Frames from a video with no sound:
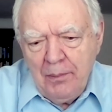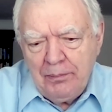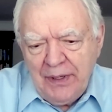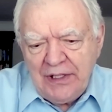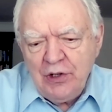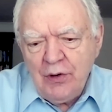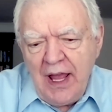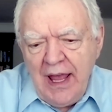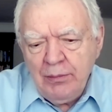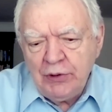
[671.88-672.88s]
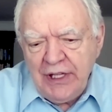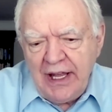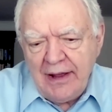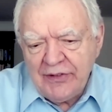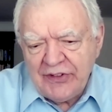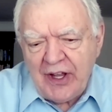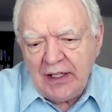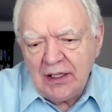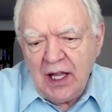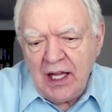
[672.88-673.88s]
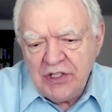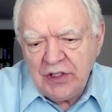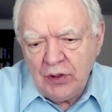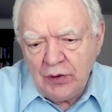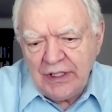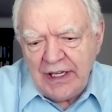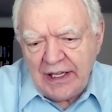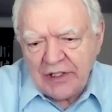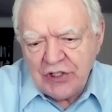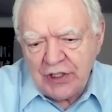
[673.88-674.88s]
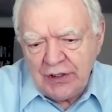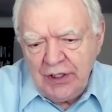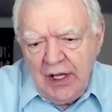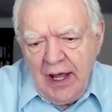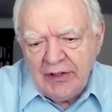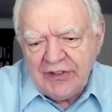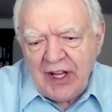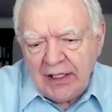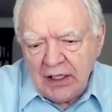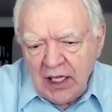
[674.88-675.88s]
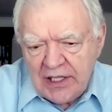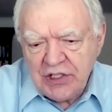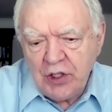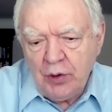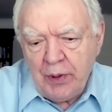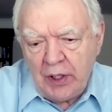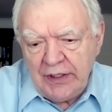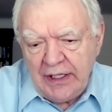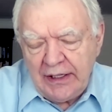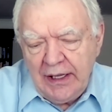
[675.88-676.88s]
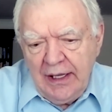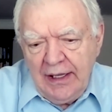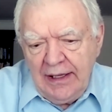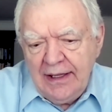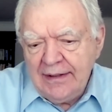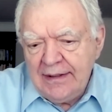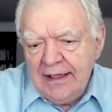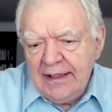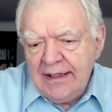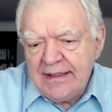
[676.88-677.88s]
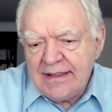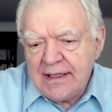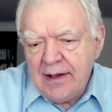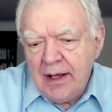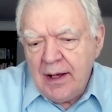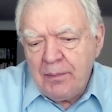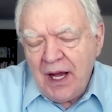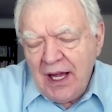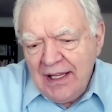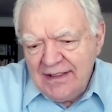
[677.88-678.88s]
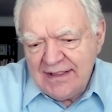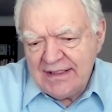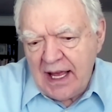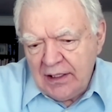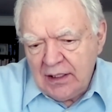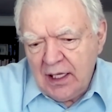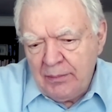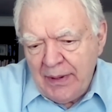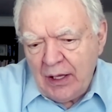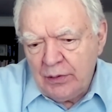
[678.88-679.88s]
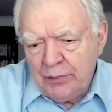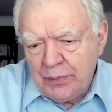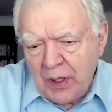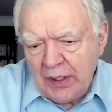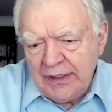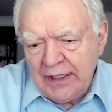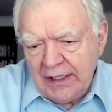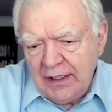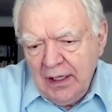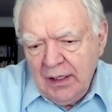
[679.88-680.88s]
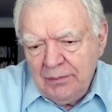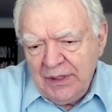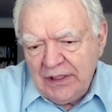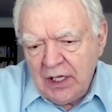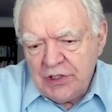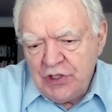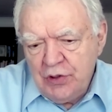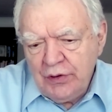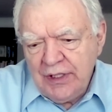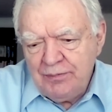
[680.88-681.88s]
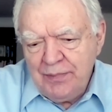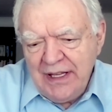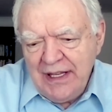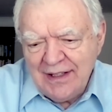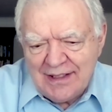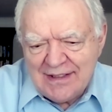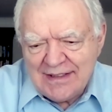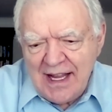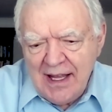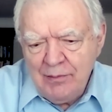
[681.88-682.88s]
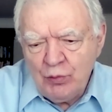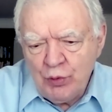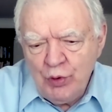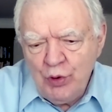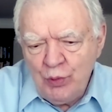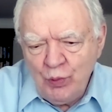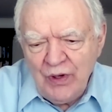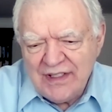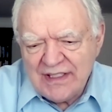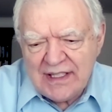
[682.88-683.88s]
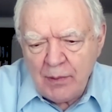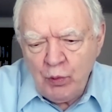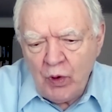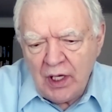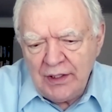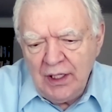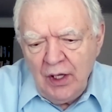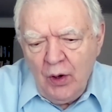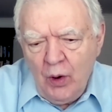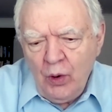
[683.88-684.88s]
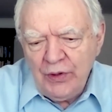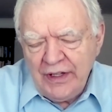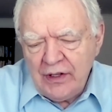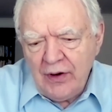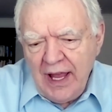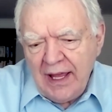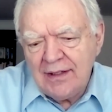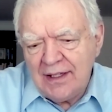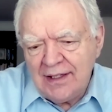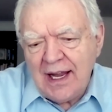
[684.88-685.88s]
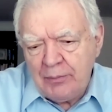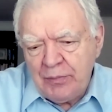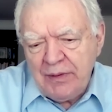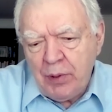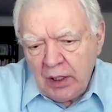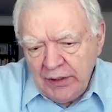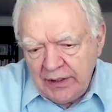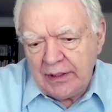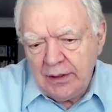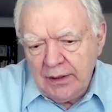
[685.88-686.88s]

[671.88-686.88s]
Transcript: but you're able to have psychological connection, psychological bonding. It is a mindset about bonding, because you can be in the same room with someone holding their hand and not be bonded.